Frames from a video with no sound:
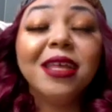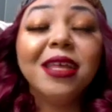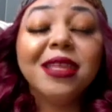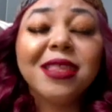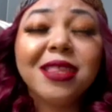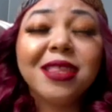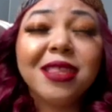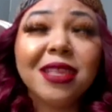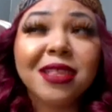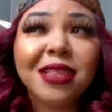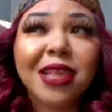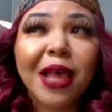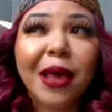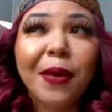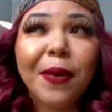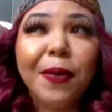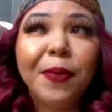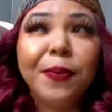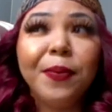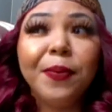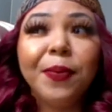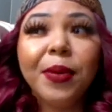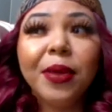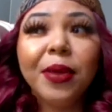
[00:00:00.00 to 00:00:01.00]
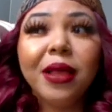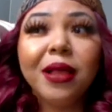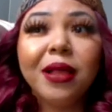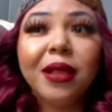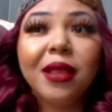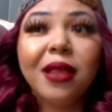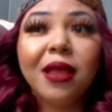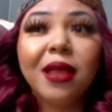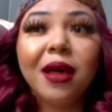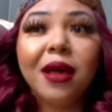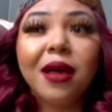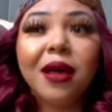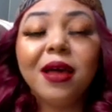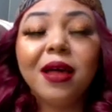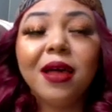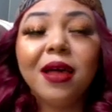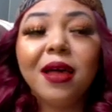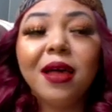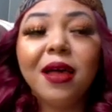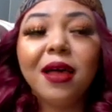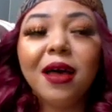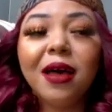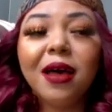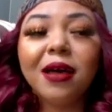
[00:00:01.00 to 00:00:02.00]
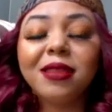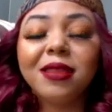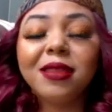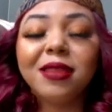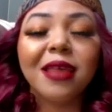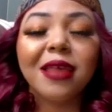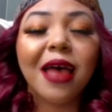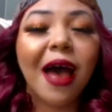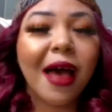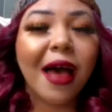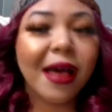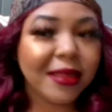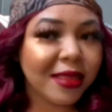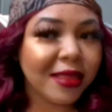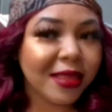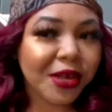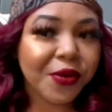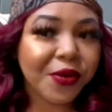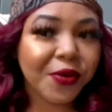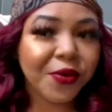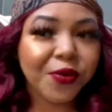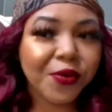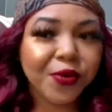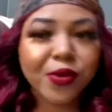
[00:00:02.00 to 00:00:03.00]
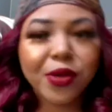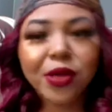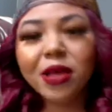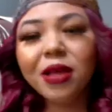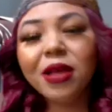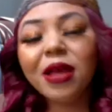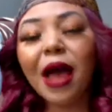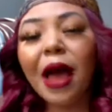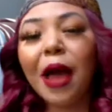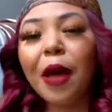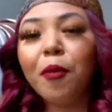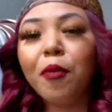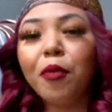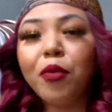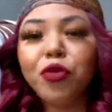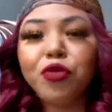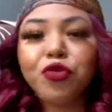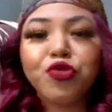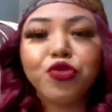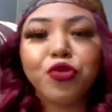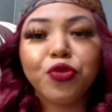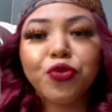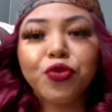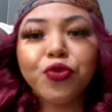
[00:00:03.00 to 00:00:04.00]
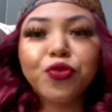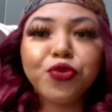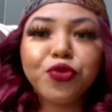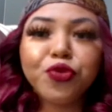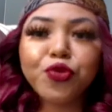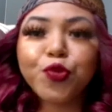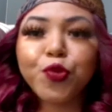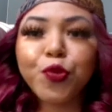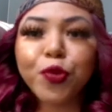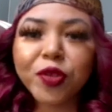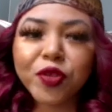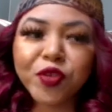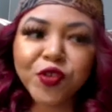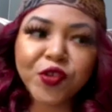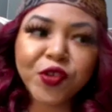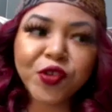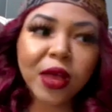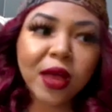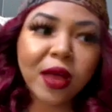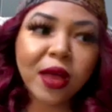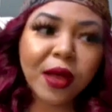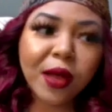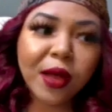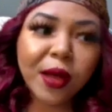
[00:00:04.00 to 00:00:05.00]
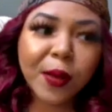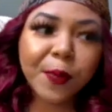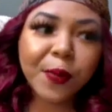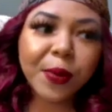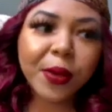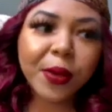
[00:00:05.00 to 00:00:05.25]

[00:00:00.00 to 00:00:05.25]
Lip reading: since I've been an adult. I'm more so switched up.